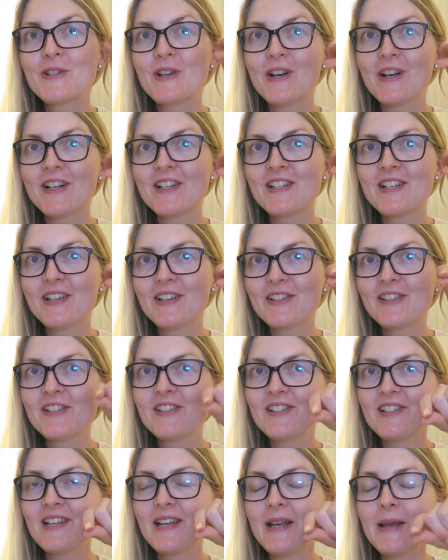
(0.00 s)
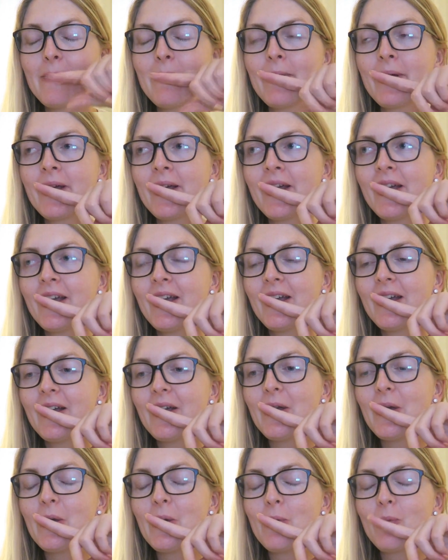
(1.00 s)
Aksel is asleep
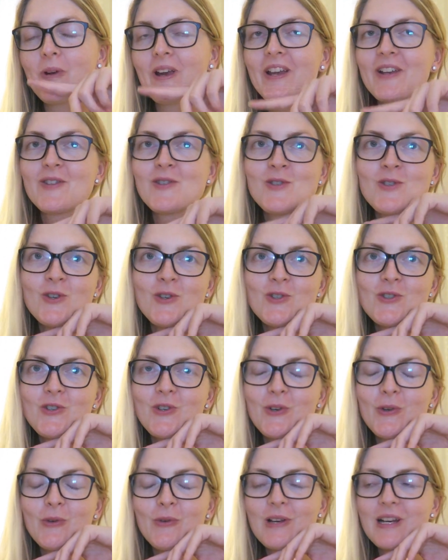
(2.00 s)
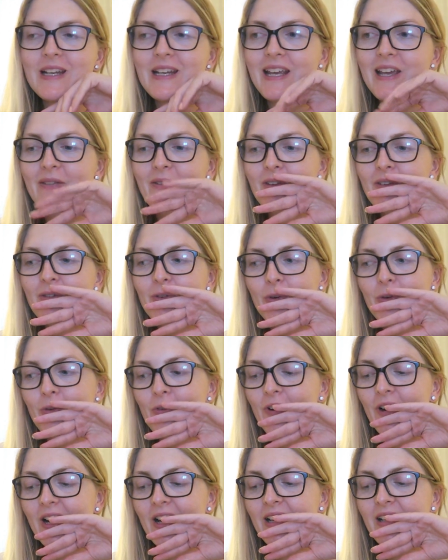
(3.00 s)
and we had such a lovely day with our
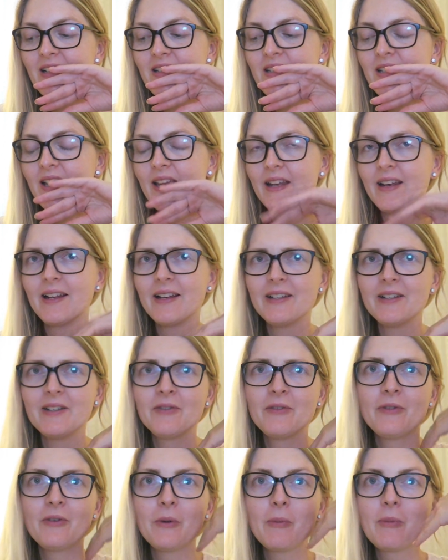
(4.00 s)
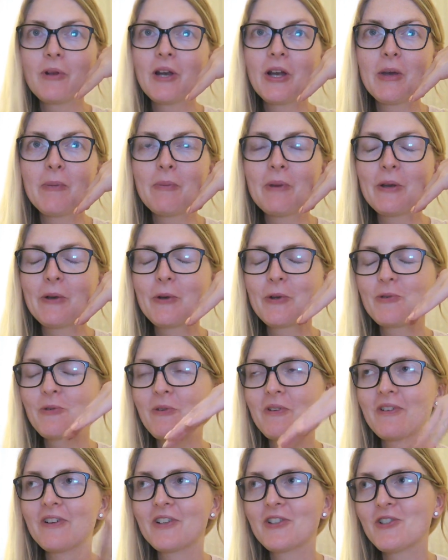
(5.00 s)
friends and I didn't film a lot because
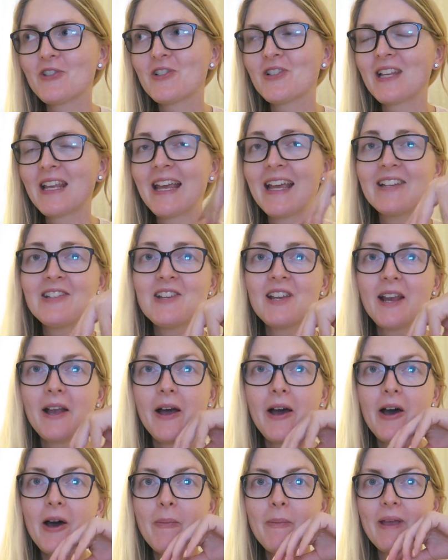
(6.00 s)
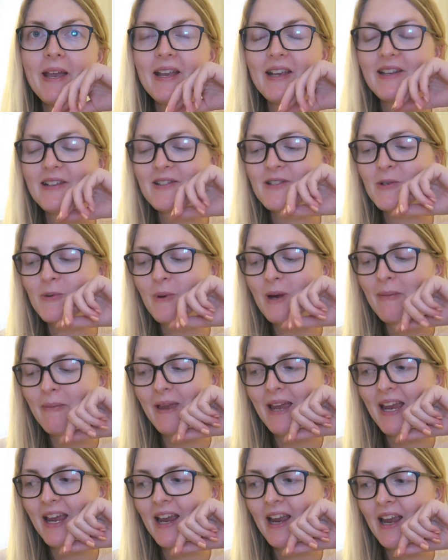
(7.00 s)
we were just catching up and
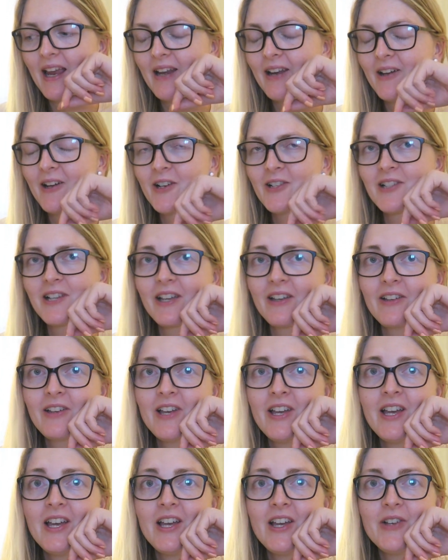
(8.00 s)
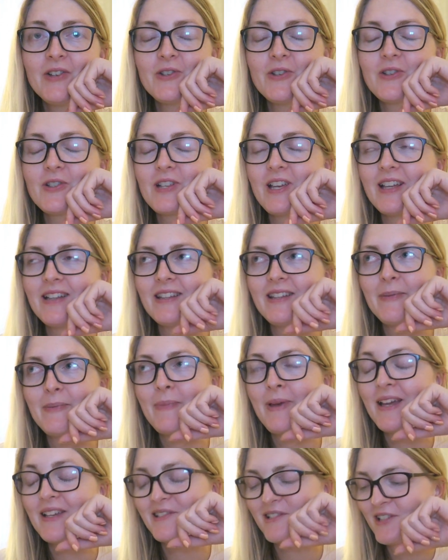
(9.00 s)
swimming and Aksel just had the
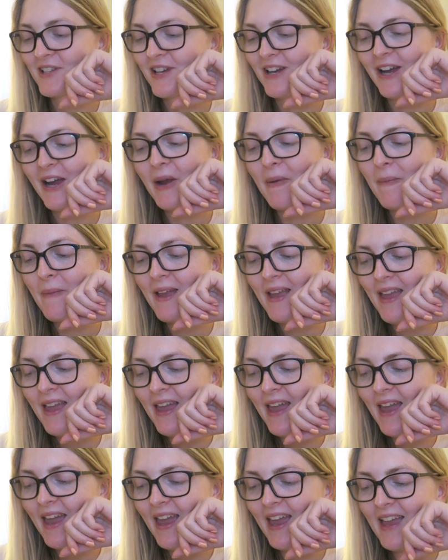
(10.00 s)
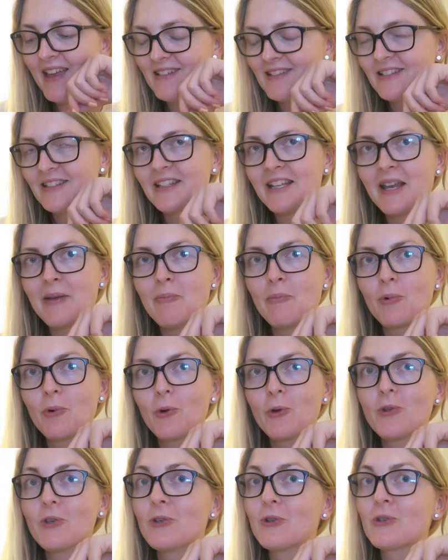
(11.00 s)
best time and they
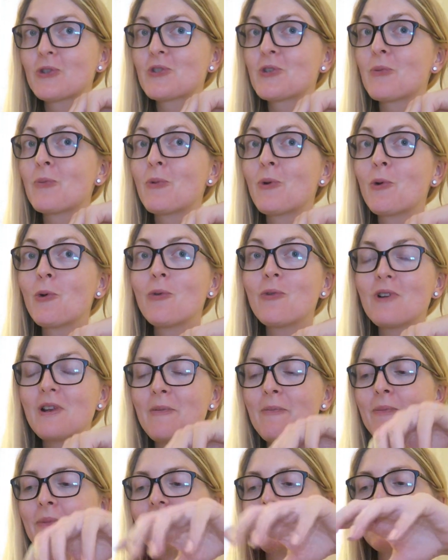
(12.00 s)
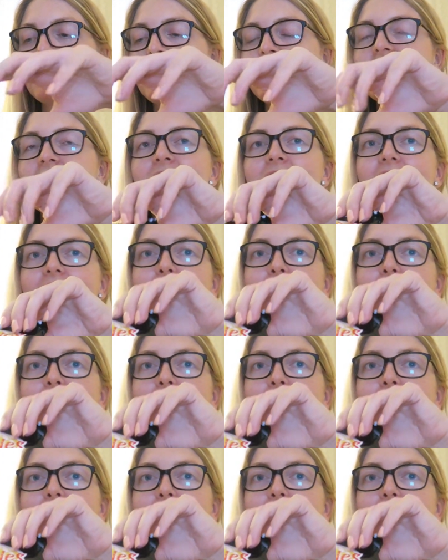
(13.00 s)
brought us some lovely presents